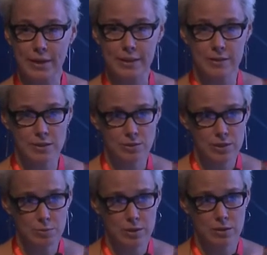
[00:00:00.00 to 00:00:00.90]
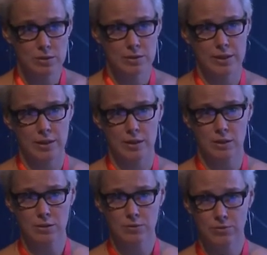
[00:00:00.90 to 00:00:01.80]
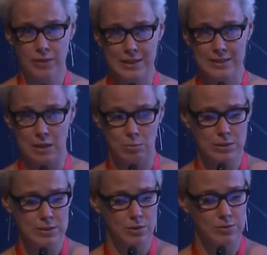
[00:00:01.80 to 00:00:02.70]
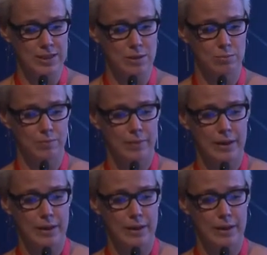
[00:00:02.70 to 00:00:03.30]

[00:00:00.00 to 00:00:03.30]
industry because there are a lot of examples of them.